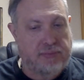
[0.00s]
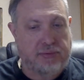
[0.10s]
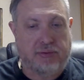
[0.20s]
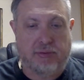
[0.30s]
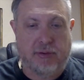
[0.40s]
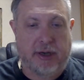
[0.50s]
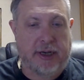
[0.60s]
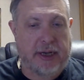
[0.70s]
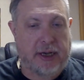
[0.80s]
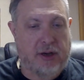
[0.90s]

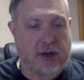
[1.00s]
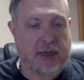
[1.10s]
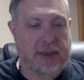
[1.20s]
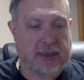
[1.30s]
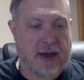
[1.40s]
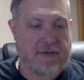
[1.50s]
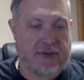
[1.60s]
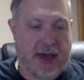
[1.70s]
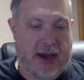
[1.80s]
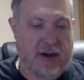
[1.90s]
Pretty good stuff
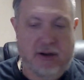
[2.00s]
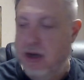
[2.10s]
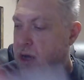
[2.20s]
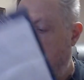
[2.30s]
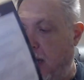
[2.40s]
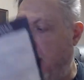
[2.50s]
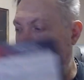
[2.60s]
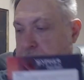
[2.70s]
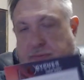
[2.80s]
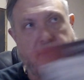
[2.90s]
there.
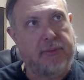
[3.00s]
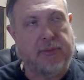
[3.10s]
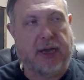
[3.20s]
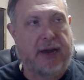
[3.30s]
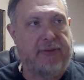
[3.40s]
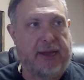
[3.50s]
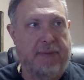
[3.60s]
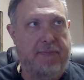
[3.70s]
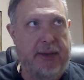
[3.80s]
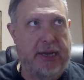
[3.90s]
Kind of like a
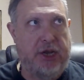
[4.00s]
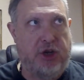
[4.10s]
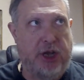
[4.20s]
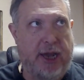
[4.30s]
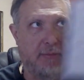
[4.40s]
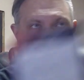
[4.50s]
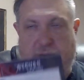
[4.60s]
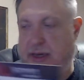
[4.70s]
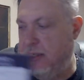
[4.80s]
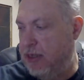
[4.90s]
mini GM
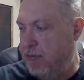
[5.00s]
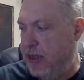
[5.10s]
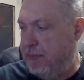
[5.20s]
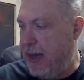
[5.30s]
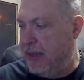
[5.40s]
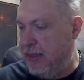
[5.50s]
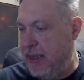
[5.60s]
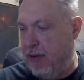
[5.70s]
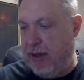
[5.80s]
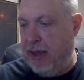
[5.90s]
screen in some respects in
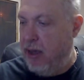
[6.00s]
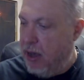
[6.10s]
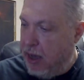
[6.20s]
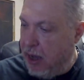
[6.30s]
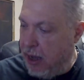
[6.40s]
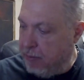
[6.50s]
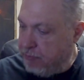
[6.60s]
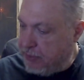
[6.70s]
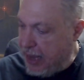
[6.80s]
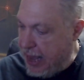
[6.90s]
that way.
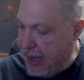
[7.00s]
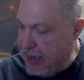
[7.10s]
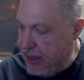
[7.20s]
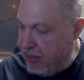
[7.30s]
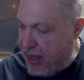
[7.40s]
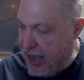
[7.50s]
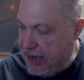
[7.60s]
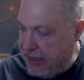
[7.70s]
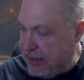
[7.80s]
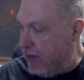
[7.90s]
And that
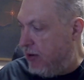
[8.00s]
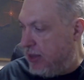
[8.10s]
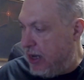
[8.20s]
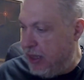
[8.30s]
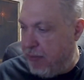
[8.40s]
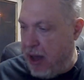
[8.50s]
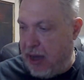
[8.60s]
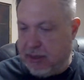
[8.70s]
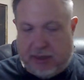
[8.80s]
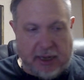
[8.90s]
is everything in the
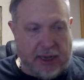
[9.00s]
box.